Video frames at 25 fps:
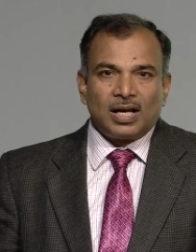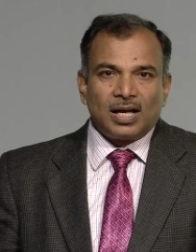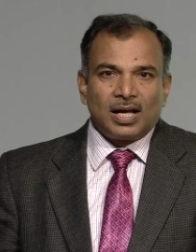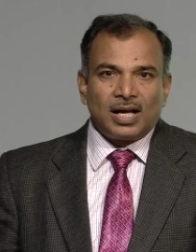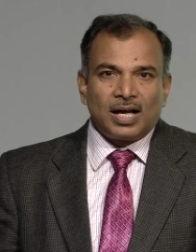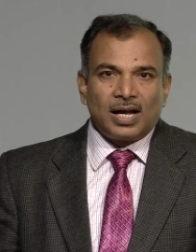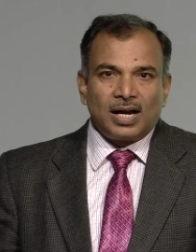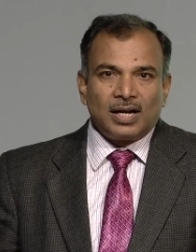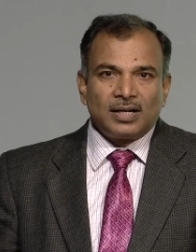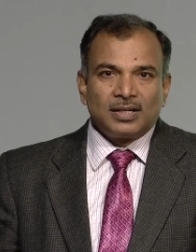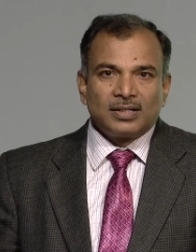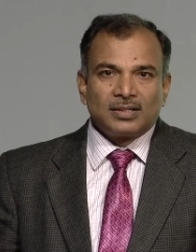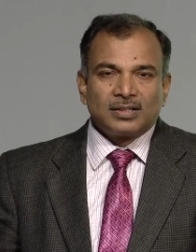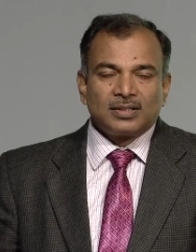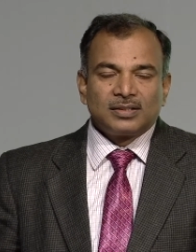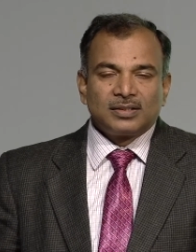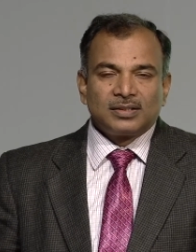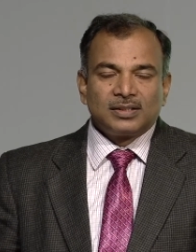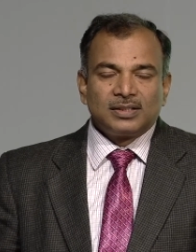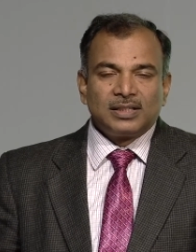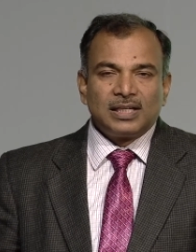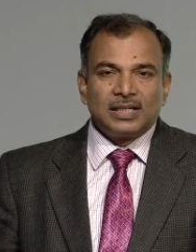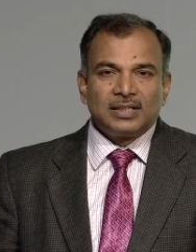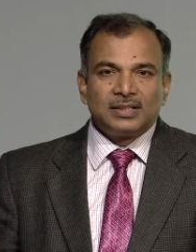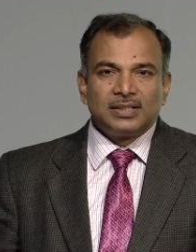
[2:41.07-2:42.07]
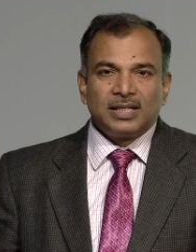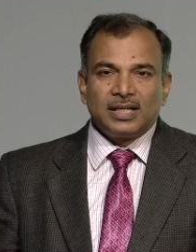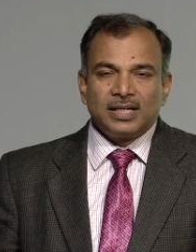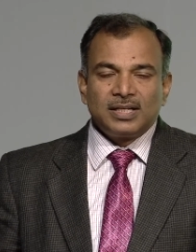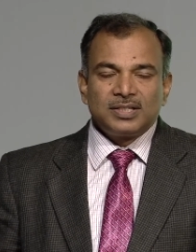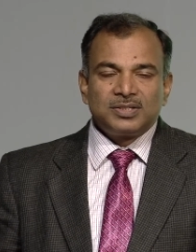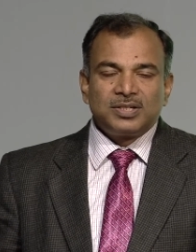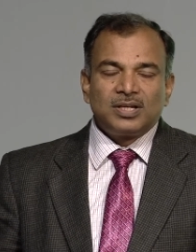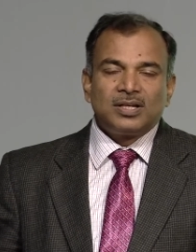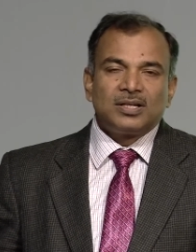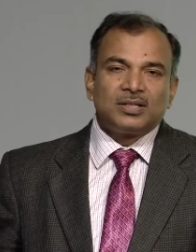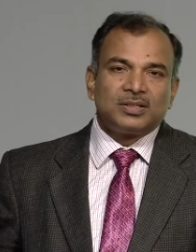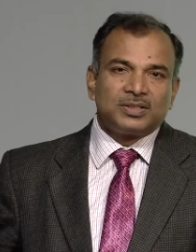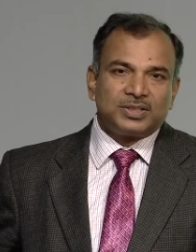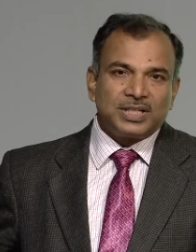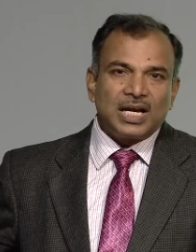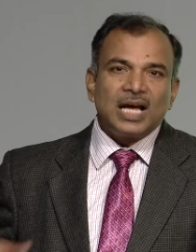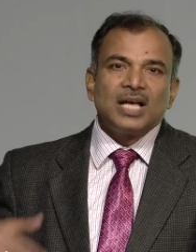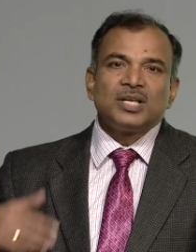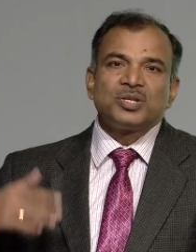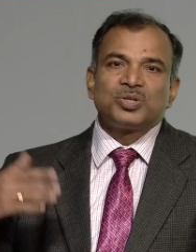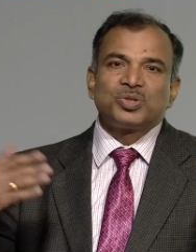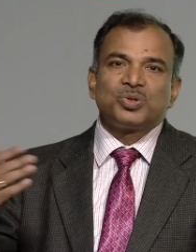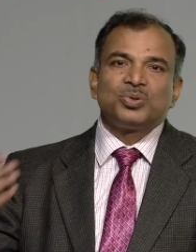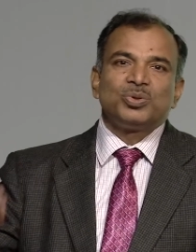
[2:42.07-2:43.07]
and th there is a
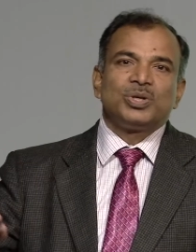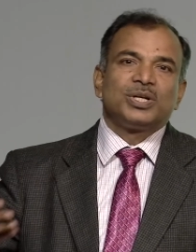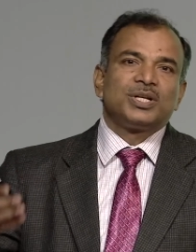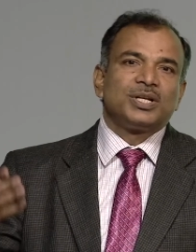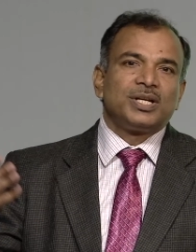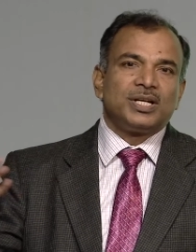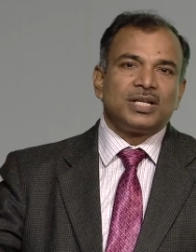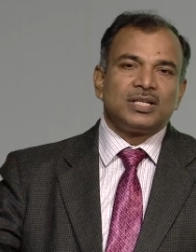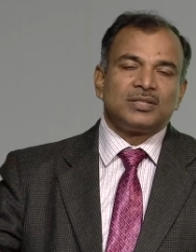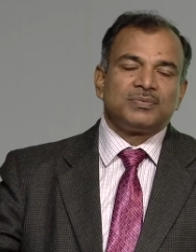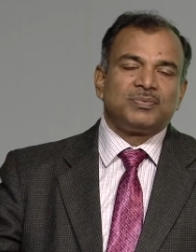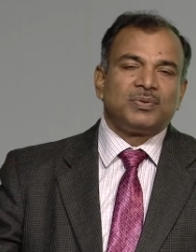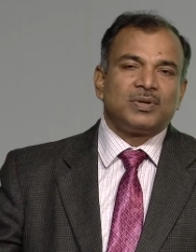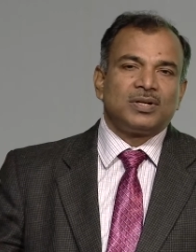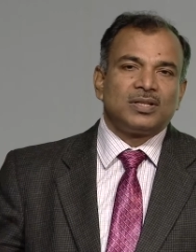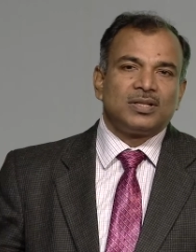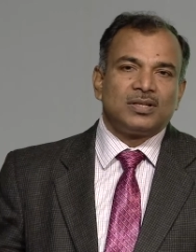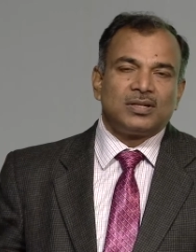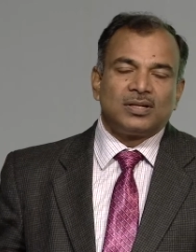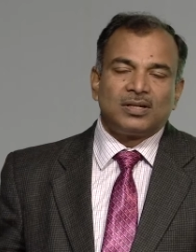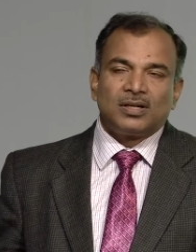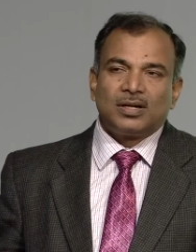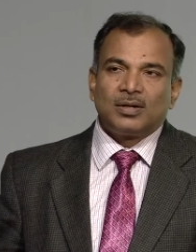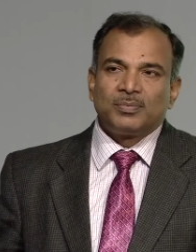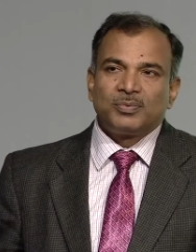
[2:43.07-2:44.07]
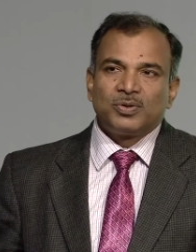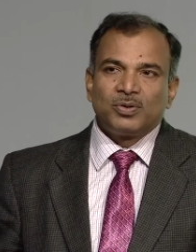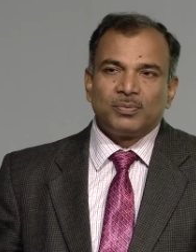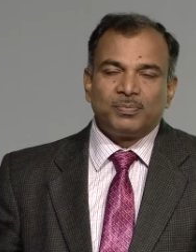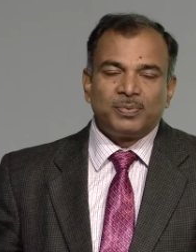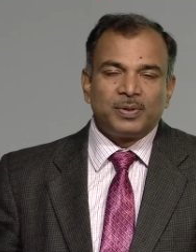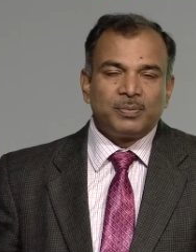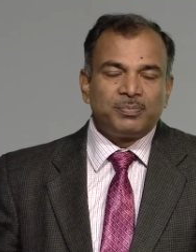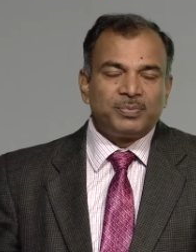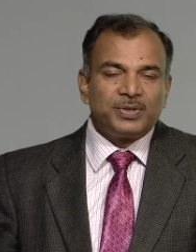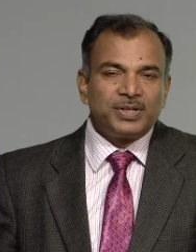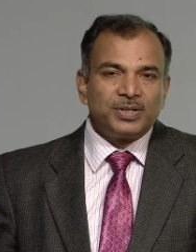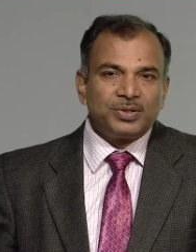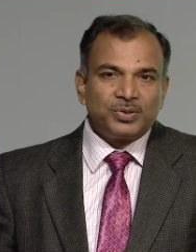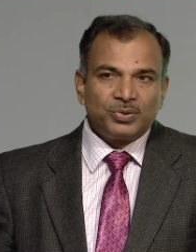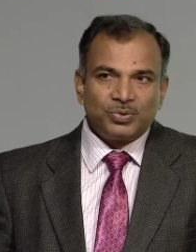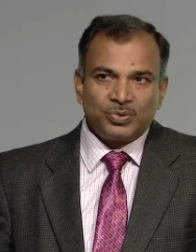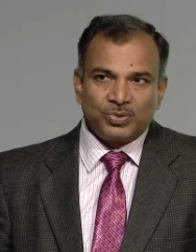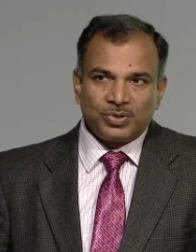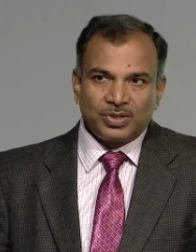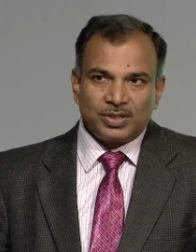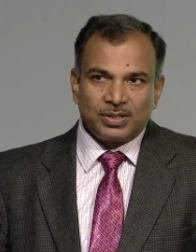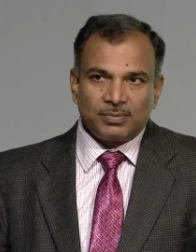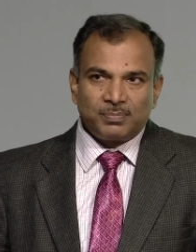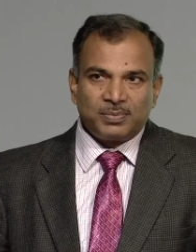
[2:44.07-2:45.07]
chance to increase further up to 15 to
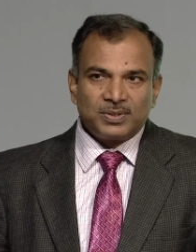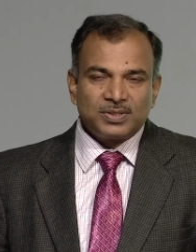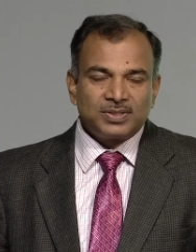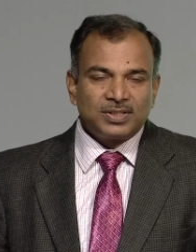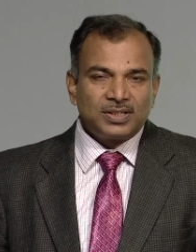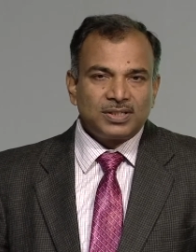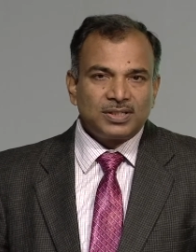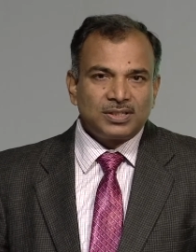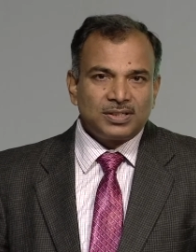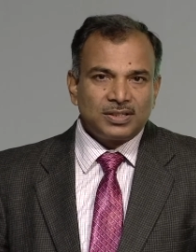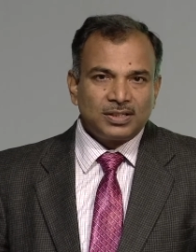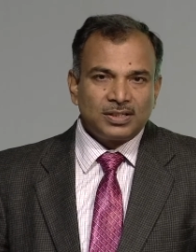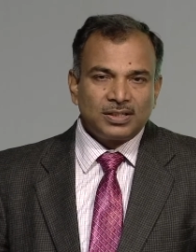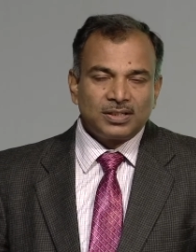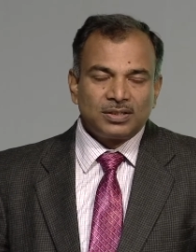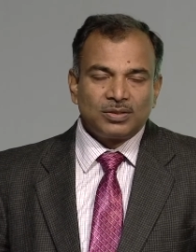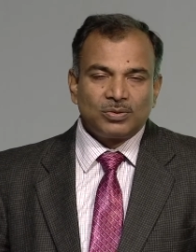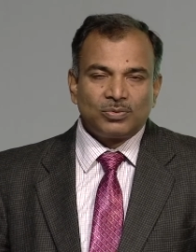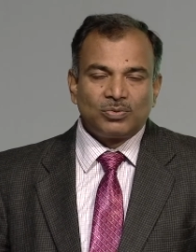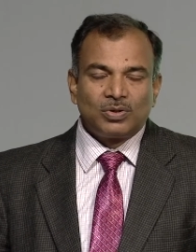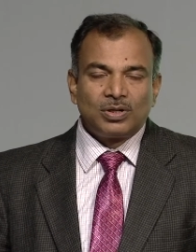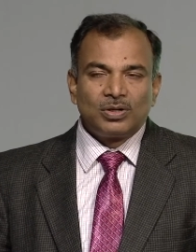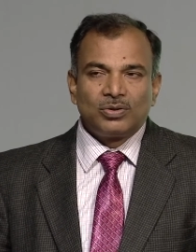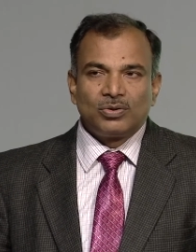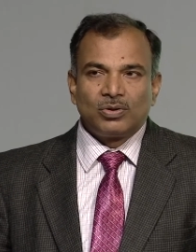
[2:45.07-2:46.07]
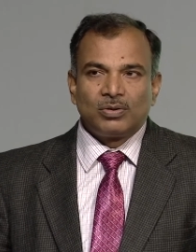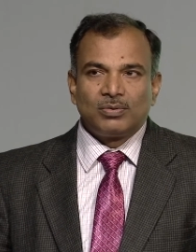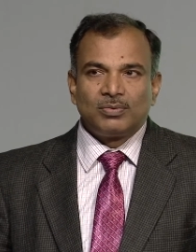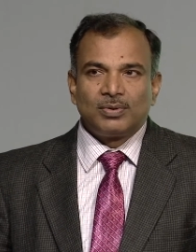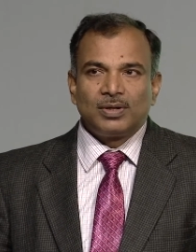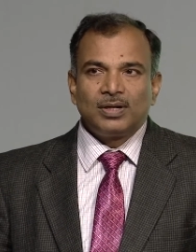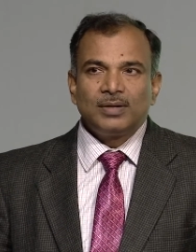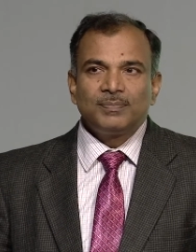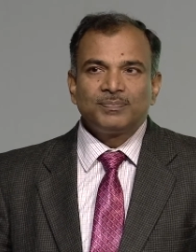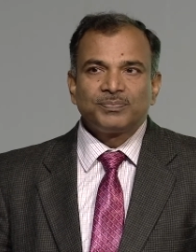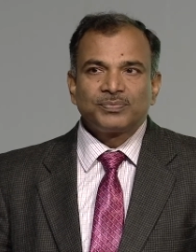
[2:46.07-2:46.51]
20% in the world over.